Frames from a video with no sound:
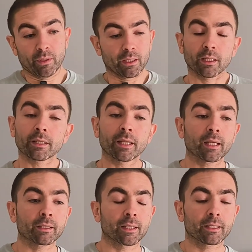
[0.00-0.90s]
well,
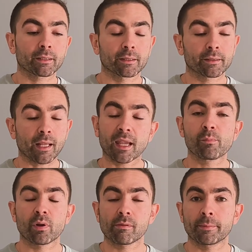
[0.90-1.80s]
the
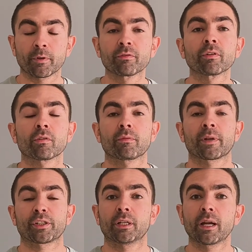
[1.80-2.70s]
key problem of all
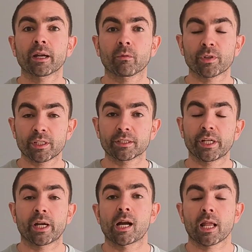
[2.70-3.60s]
of machine learning, which
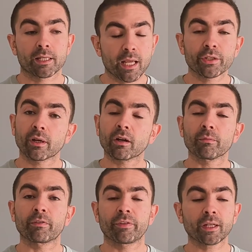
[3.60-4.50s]
is generalization
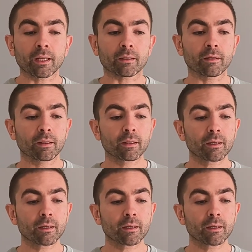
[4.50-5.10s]
and overfitting.